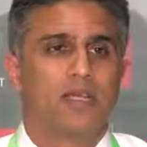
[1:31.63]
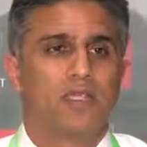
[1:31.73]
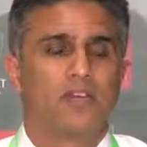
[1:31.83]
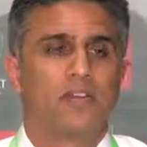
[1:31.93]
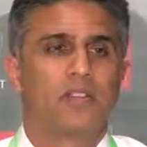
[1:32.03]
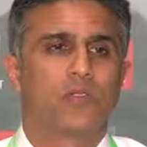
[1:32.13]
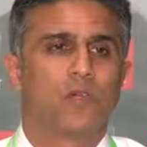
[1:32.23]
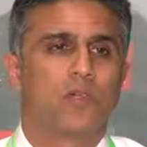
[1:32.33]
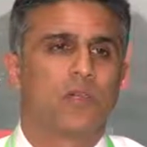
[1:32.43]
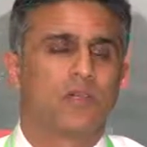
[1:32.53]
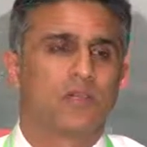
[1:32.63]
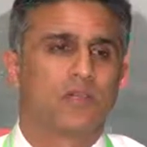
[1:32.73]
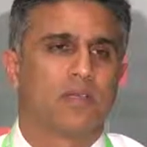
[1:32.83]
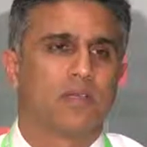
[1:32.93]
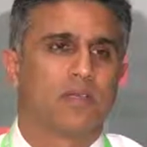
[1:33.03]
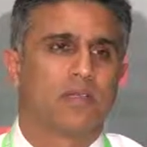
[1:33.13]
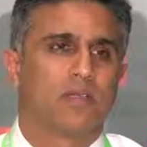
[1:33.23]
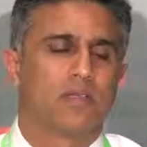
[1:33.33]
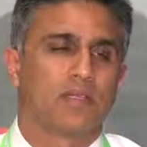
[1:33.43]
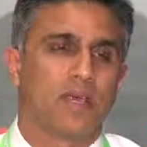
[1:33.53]
The difference with the
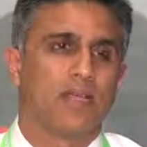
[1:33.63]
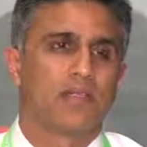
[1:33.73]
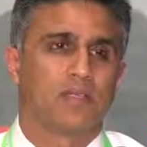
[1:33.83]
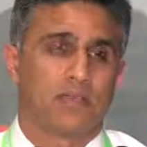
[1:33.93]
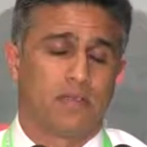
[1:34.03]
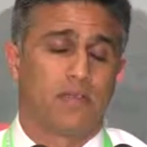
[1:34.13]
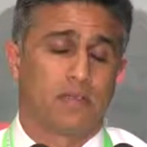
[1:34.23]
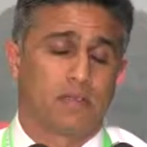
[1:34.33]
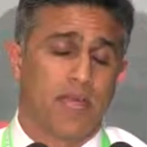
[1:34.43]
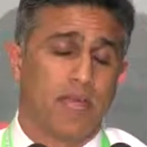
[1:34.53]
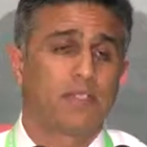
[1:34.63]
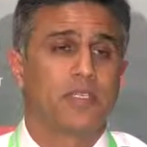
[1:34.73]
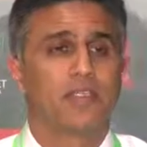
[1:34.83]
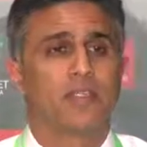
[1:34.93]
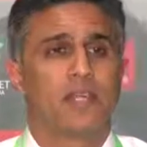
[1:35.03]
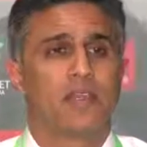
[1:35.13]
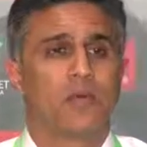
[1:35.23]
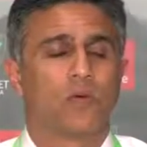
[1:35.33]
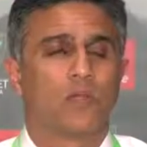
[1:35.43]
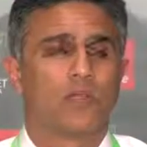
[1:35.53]
the thighs, the hamstring
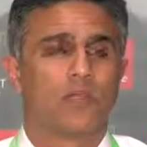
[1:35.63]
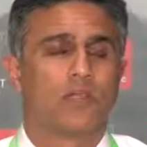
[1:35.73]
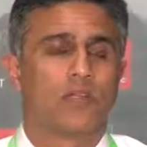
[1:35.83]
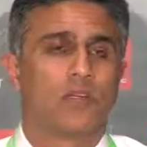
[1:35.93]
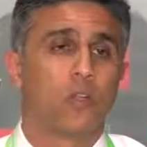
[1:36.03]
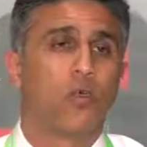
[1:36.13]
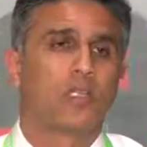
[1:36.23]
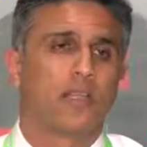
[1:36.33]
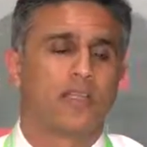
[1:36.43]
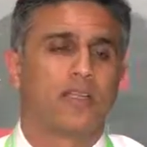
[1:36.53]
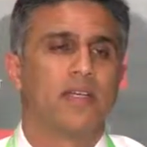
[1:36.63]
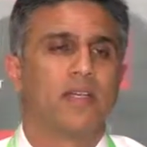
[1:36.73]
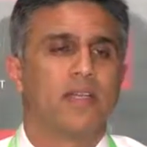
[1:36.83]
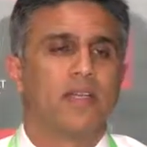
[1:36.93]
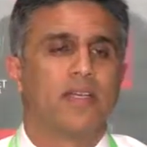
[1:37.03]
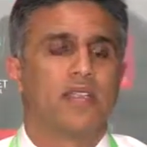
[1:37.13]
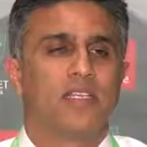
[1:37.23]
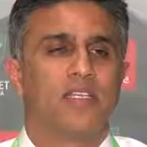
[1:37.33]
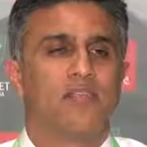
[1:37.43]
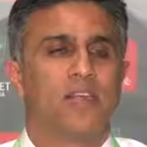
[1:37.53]
strain or the, the, the glute area is
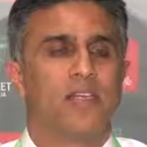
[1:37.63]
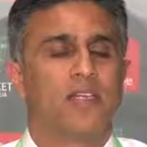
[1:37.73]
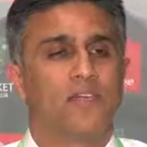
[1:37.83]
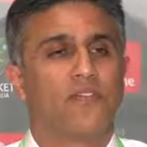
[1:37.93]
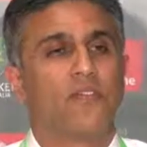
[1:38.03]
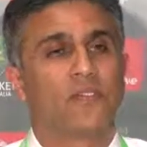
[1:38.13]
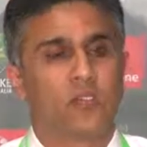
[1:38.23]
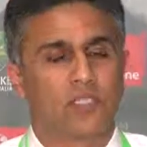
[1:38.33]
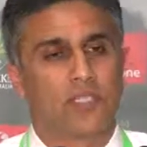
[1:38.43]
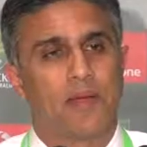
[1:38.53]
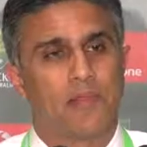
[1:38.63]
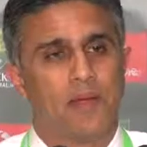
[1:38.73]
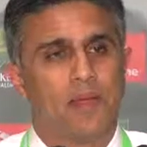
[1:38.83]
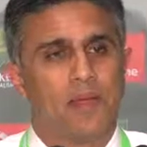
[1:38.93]
that it's very difficult to strap.